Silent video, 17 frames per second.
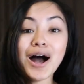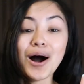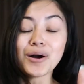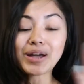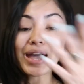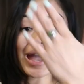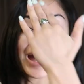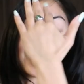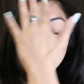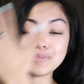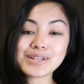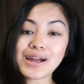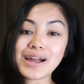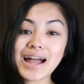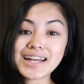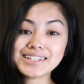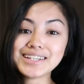Okay, I'm
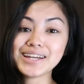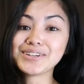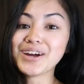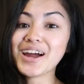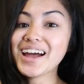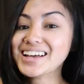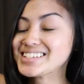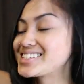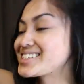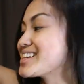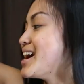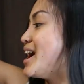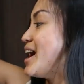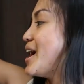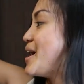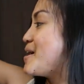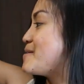sorry, I digress.
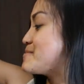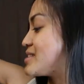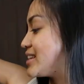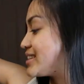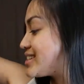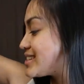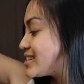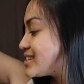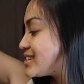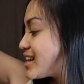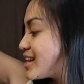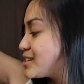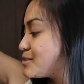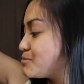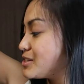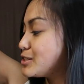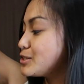Um, this is a
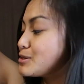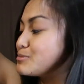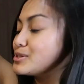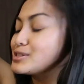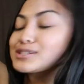size medium.